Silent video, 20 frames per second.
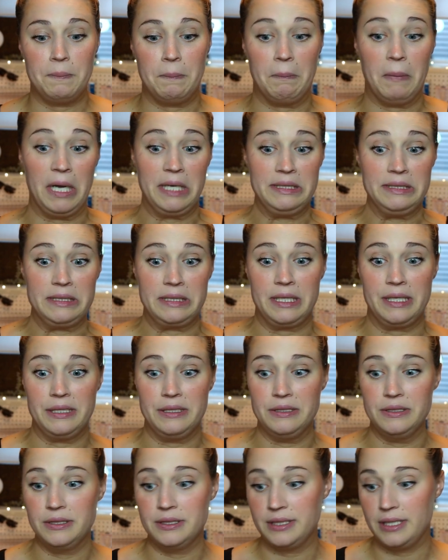my
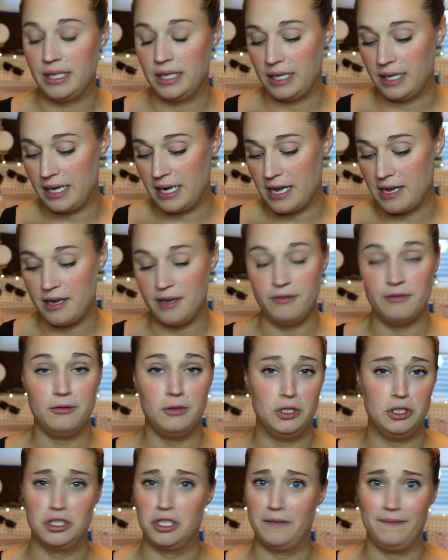skills that I have,
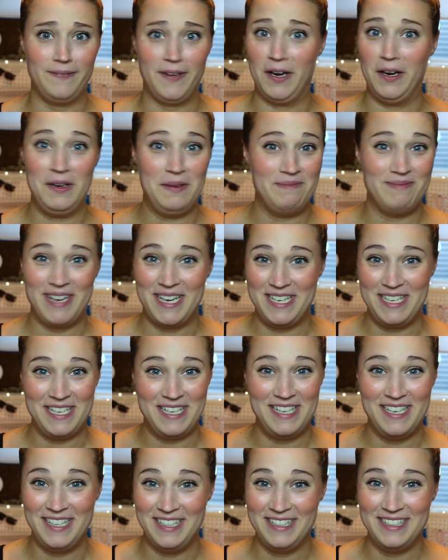which aren't very many,
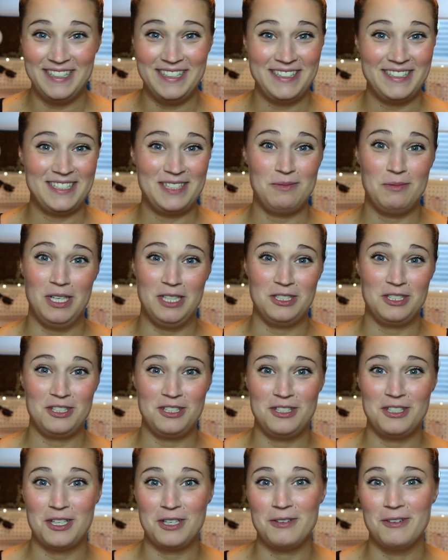especially
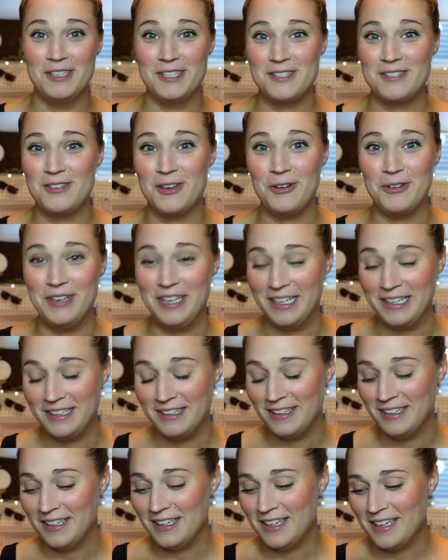not with sewing.
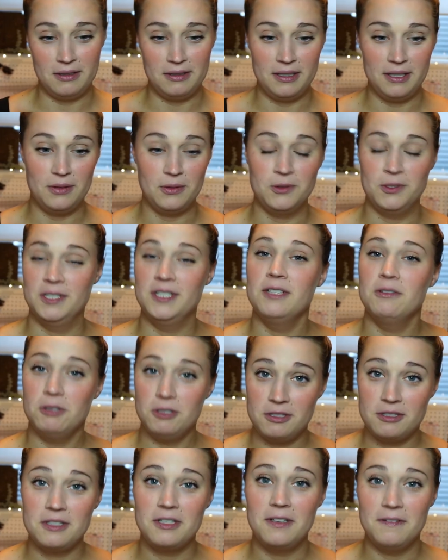It
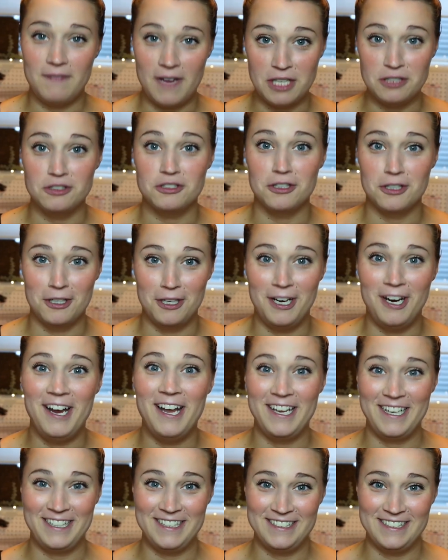was an adventure.
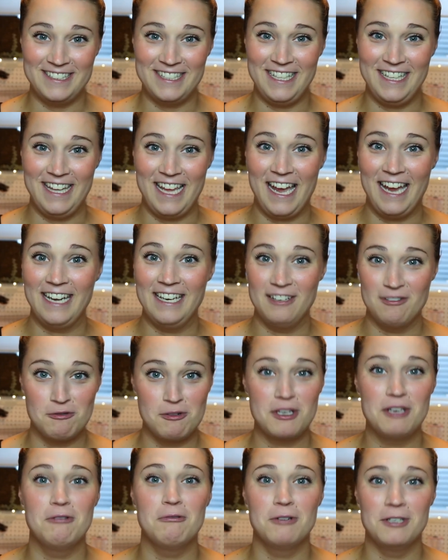I could say that.
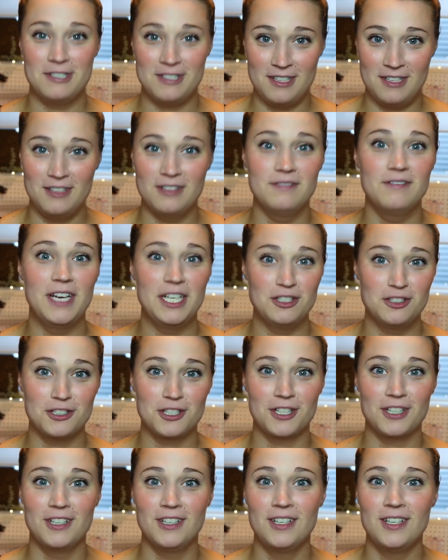It was an
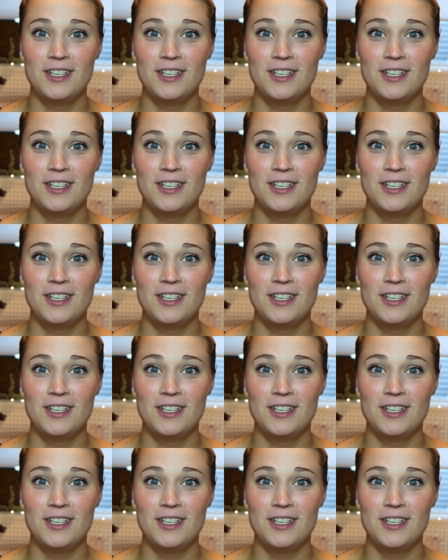adventure.